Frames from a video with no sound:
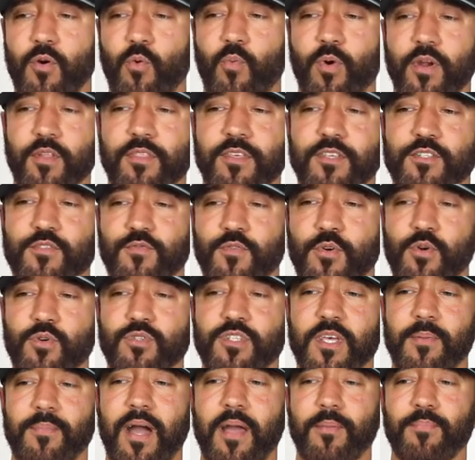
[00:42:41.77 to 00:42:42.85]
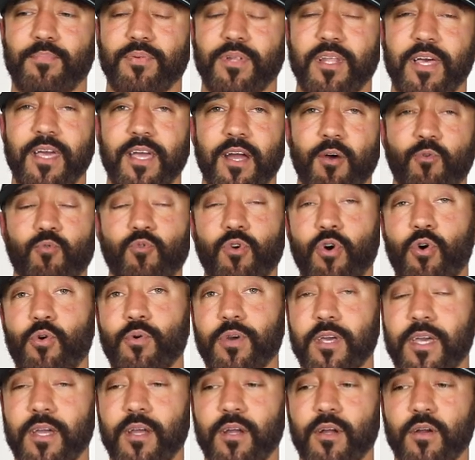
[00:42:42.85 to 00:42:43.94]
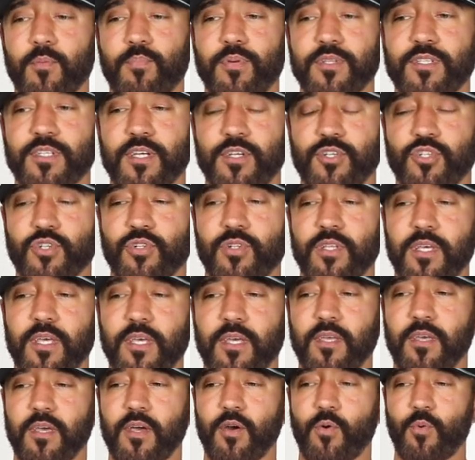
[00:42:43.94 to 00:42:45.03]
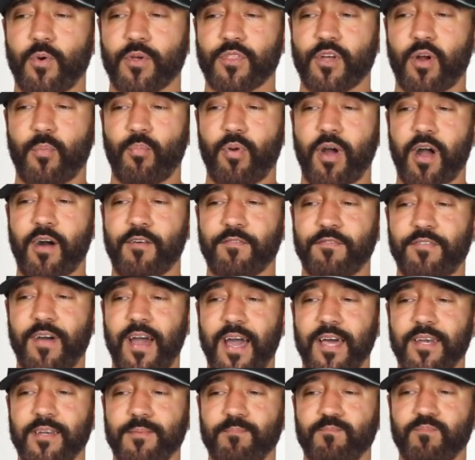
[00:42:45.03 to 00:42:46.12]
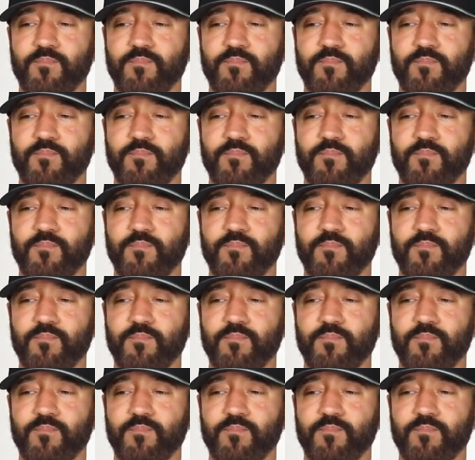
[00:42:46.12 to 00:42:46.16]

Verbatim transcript: one of these foods that might play a role here potentially with our brown fat